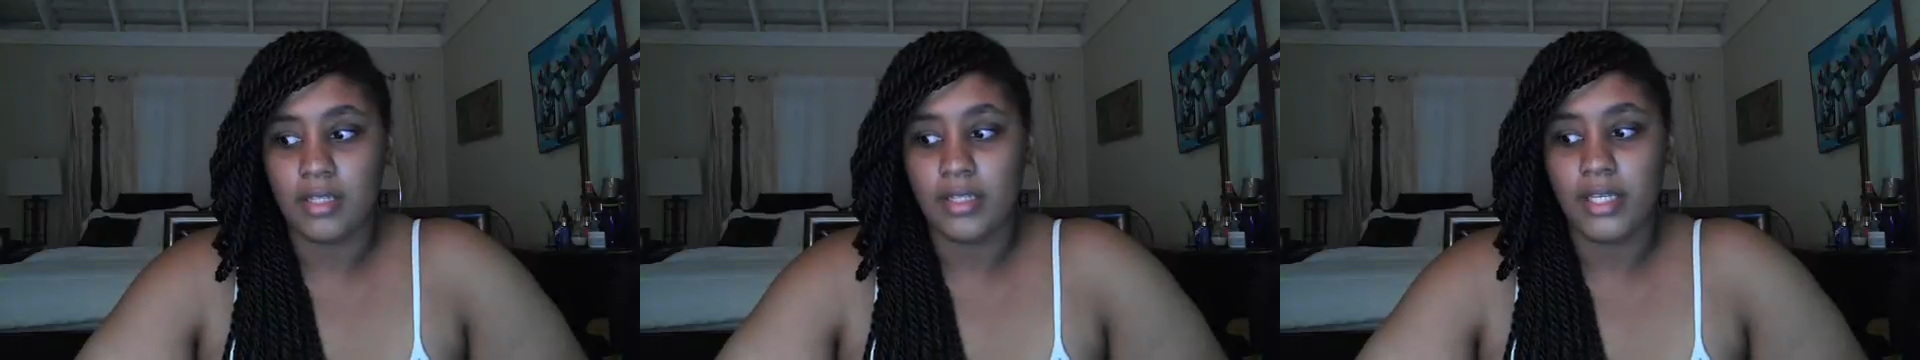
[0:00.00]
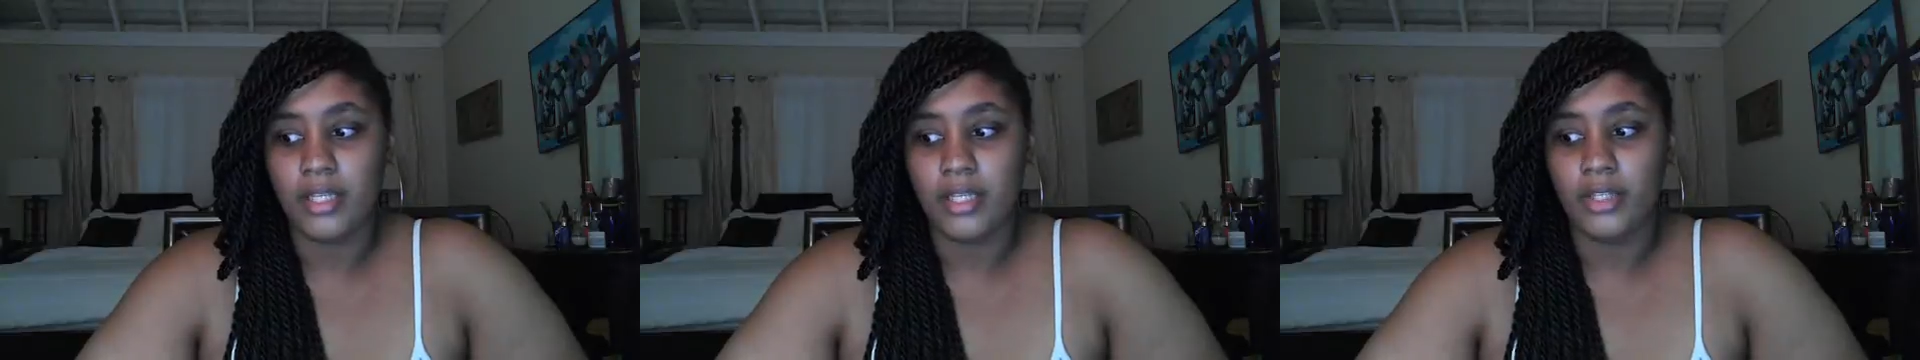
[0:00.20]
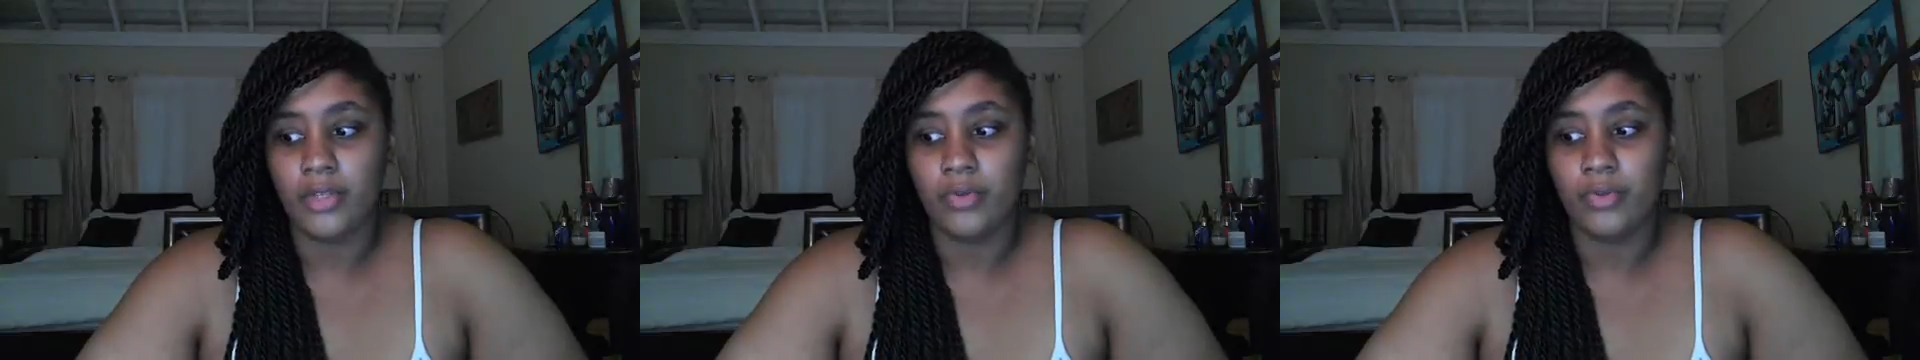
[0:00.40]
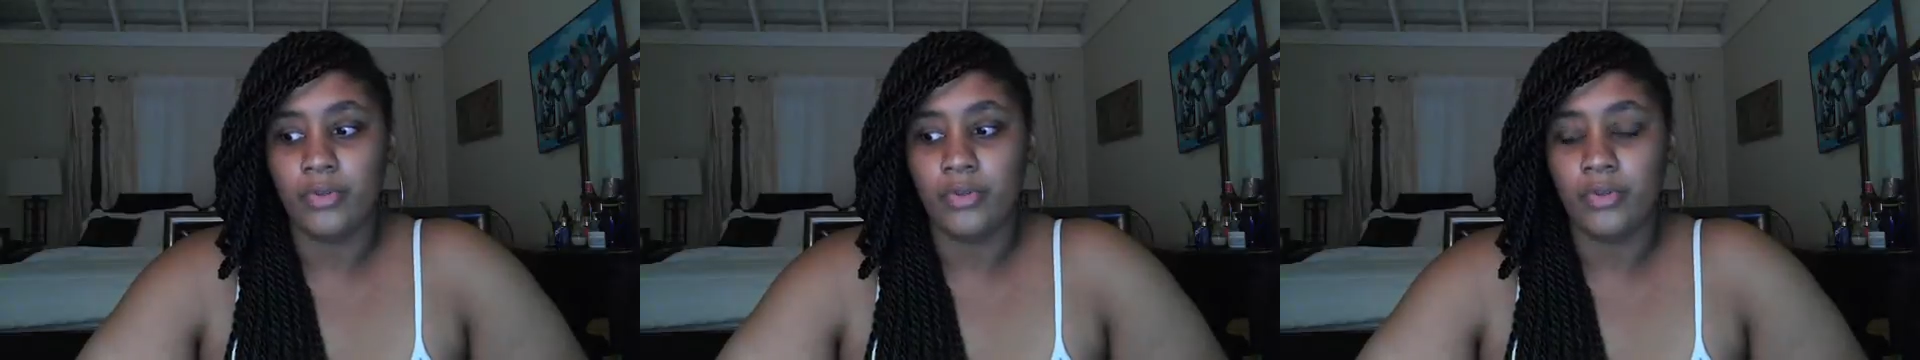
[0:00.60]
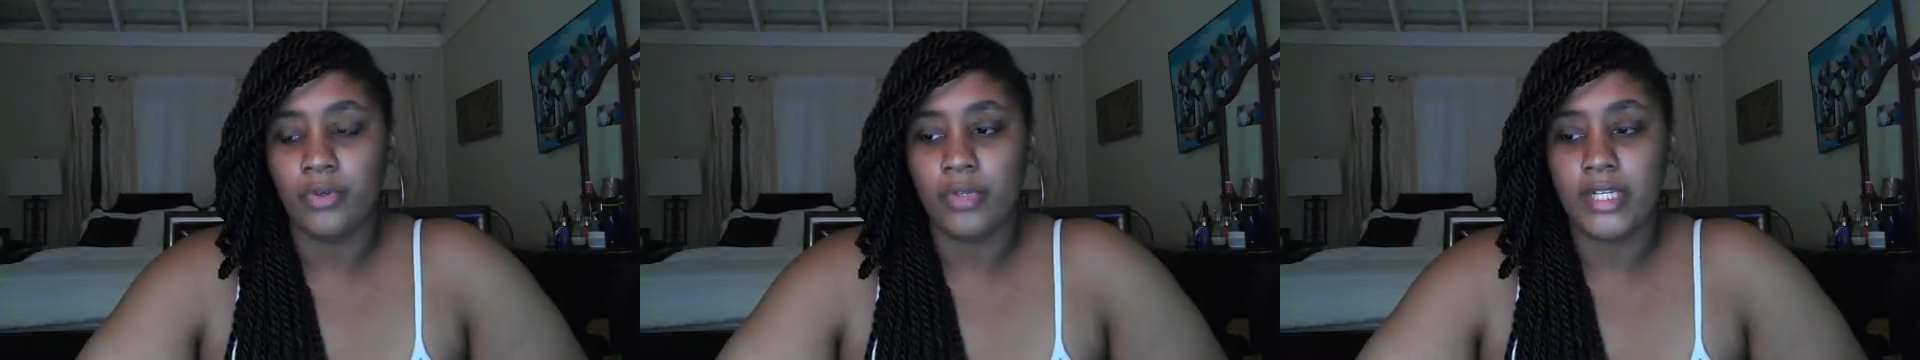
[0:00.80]
then you
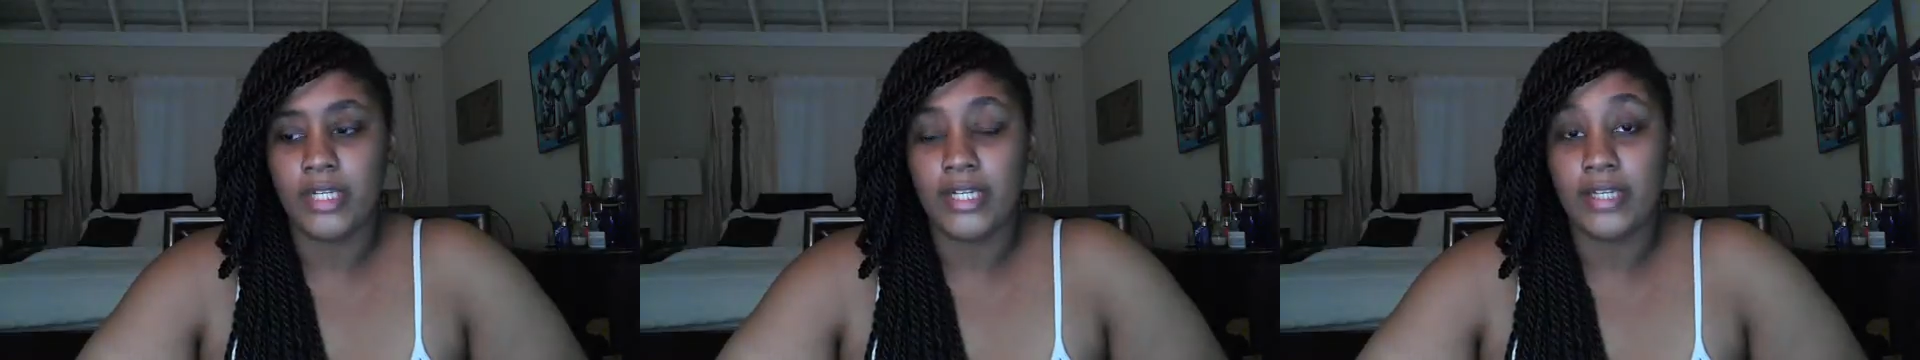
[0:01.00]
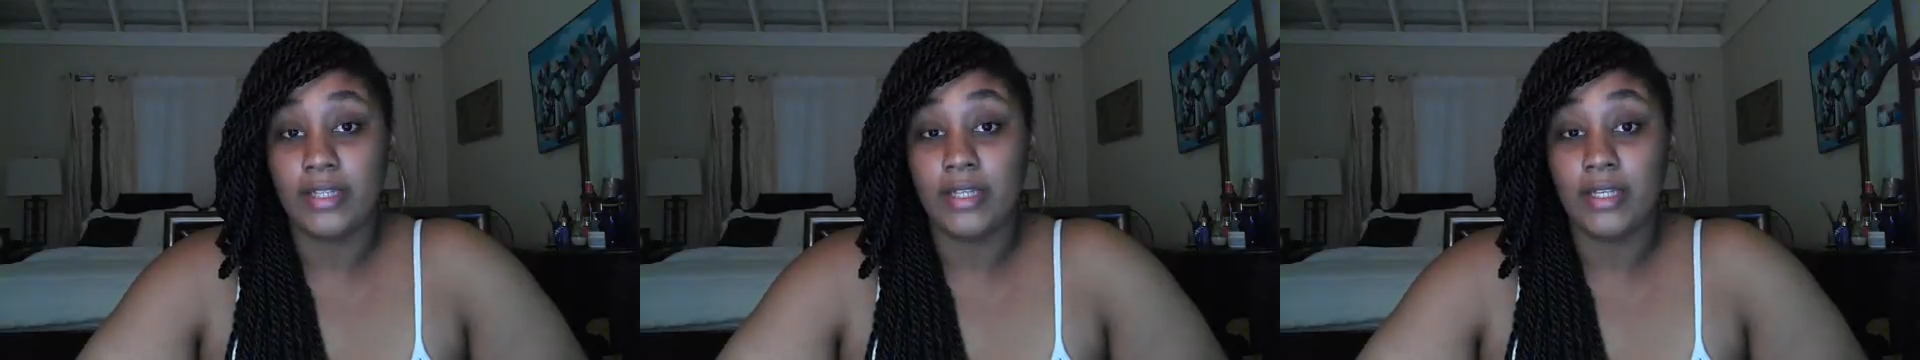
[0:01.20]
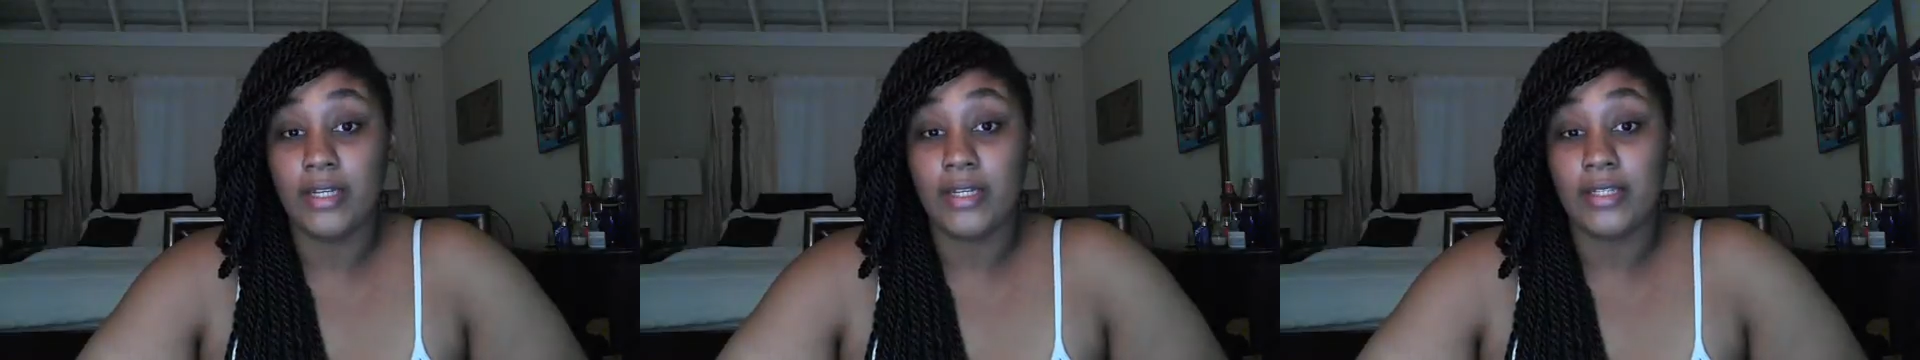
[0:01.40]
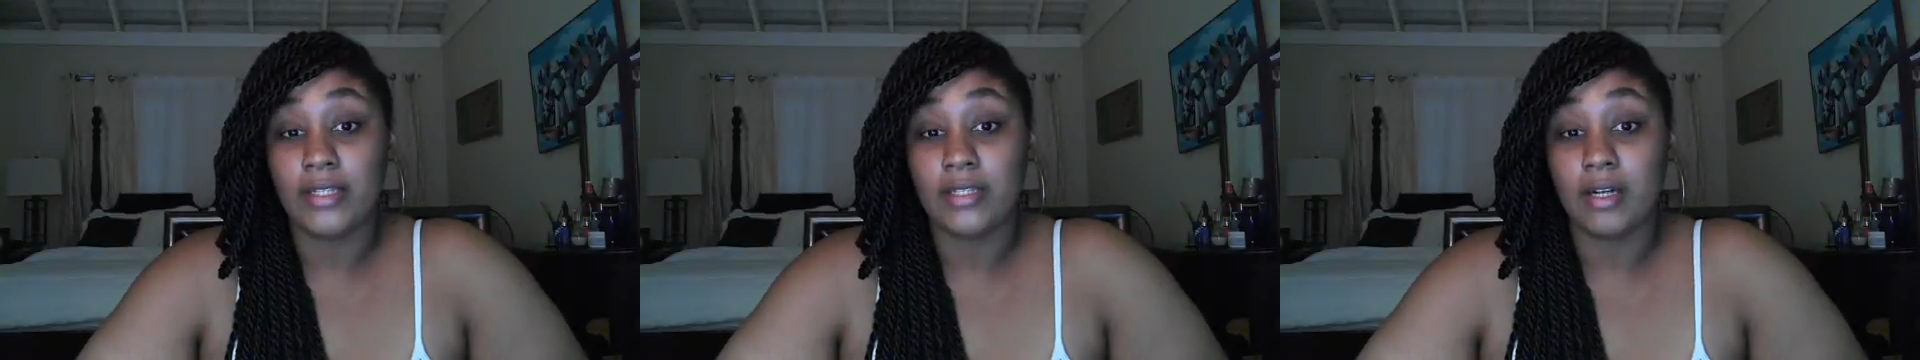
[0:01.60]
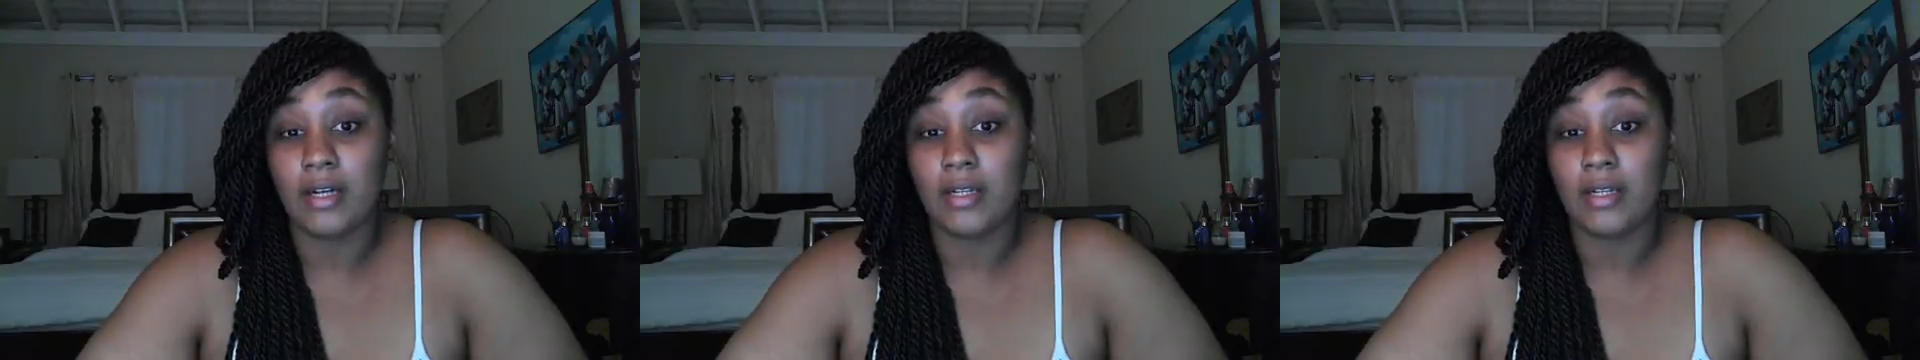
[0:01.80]
know that I think and I
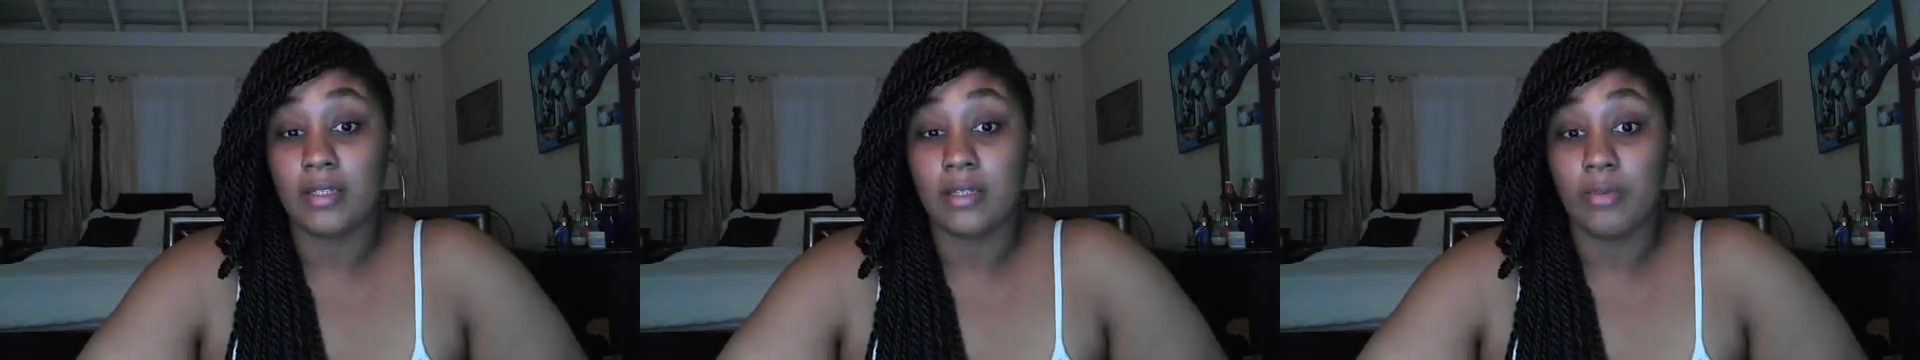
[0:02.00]
talk a lot